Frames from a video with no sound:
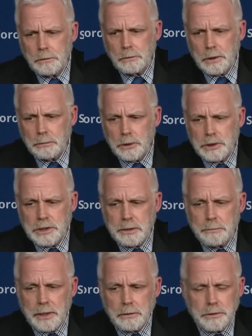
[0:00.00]
When emergency
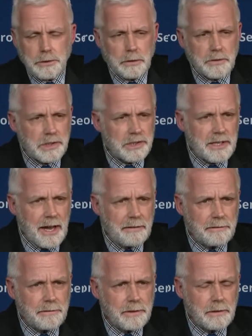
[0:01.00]
medical services
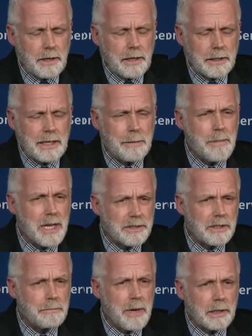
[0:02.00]
staff uh,
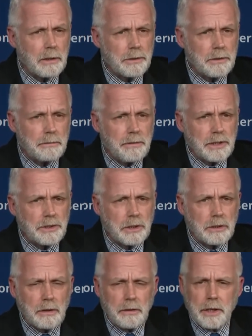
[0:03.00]
commenced medical
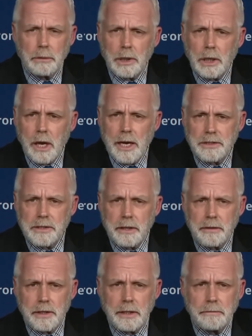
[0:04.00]
intervention, they realized
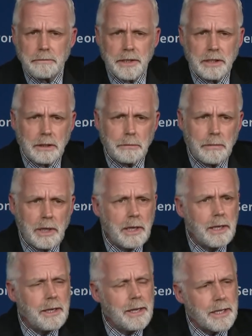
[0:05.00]
that the victim
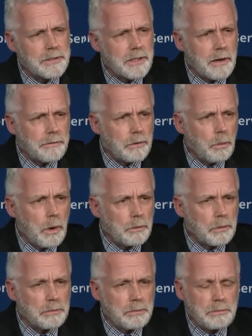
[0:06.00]
had suffered what
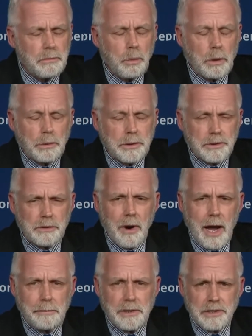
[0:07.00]
were, what were
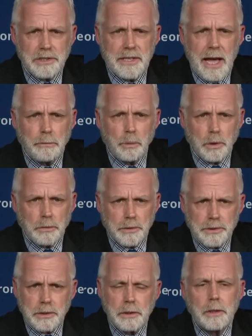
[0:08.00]
described as stab
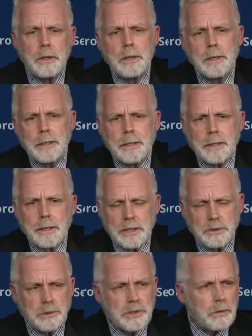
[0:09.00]
wounds. Uh, as
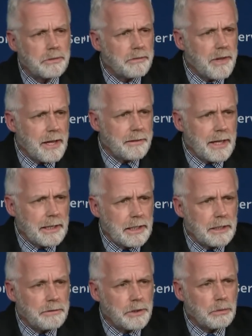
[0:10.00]
a result of that, that
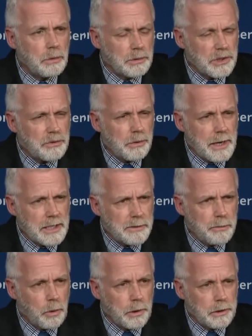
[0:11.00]
individual was
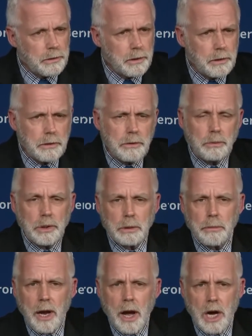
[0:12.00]
transported to a
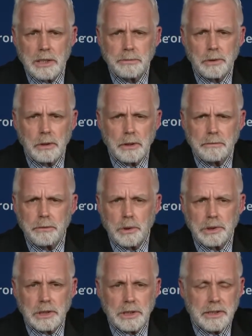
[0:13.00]
nearby hospital and
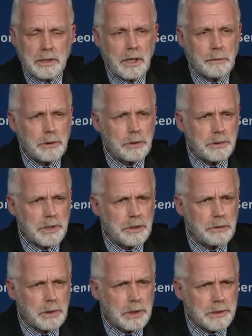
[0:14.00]
unfortunately succumbed to his
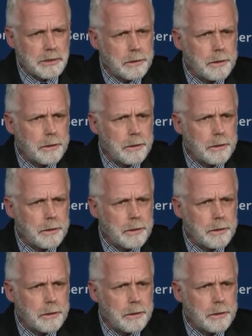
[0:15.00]
injuries.